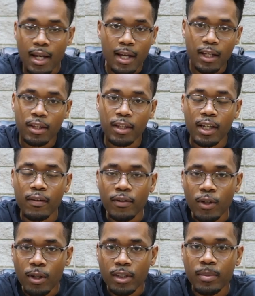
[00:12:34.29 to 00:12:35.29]
Anything I've
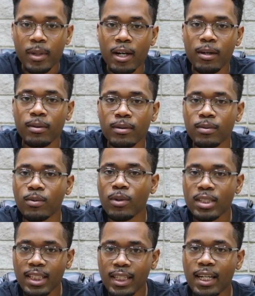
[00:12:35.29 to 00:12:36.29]
talked about,
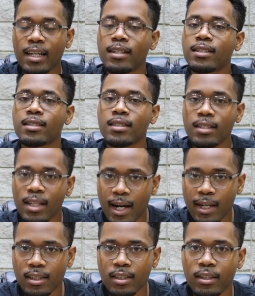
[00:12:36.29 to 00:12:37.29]
once again, is
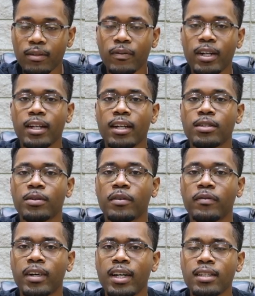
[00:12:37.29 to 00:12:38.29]
not financial
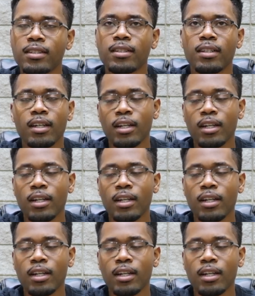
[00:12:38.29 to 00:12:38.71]
advice,